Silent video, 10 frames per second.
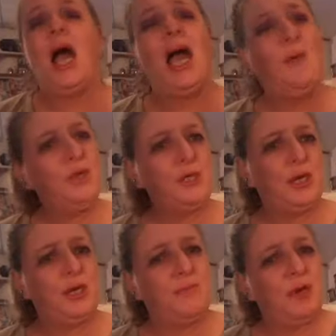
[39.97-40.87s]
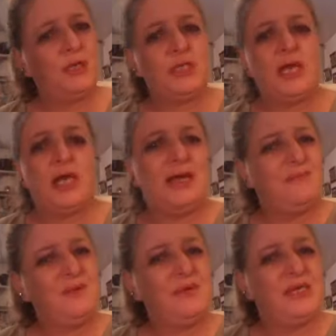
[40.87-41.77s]
I'm going to show you a project that I
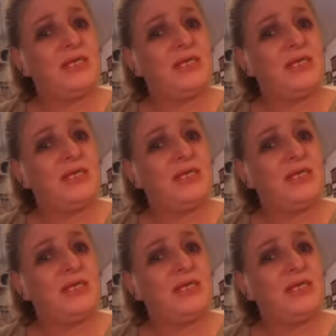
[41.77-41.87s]
am doing.